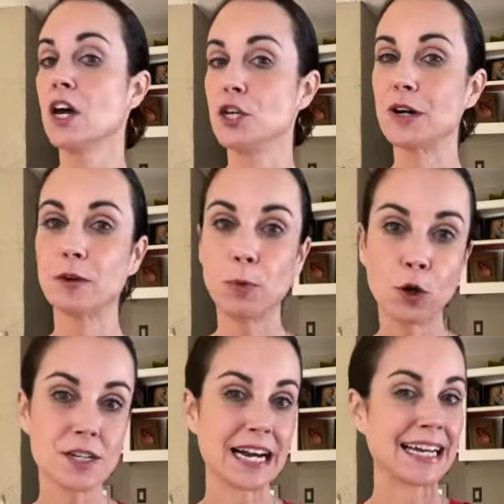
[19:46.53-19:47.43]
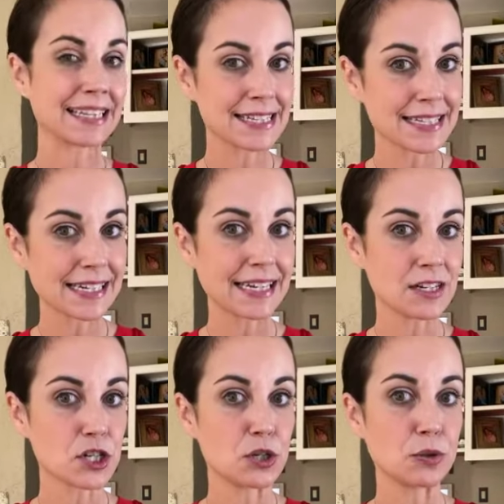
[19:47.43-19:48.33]
you have a poor diet that's leading
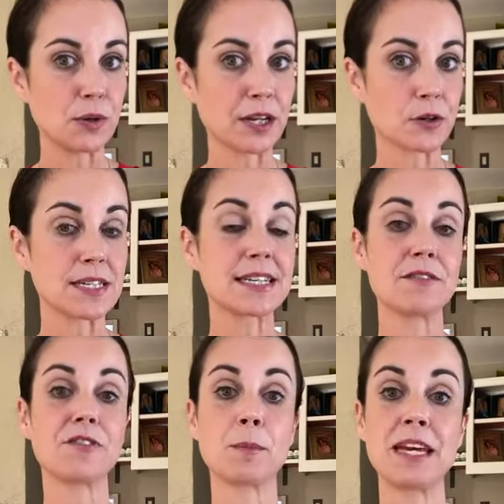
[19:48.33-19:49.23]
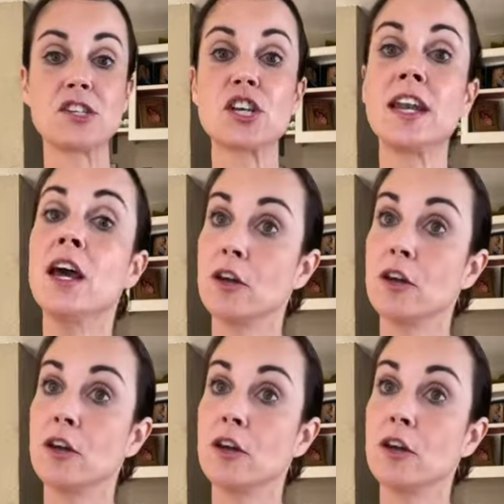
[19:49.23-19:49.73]
to increased inflammation,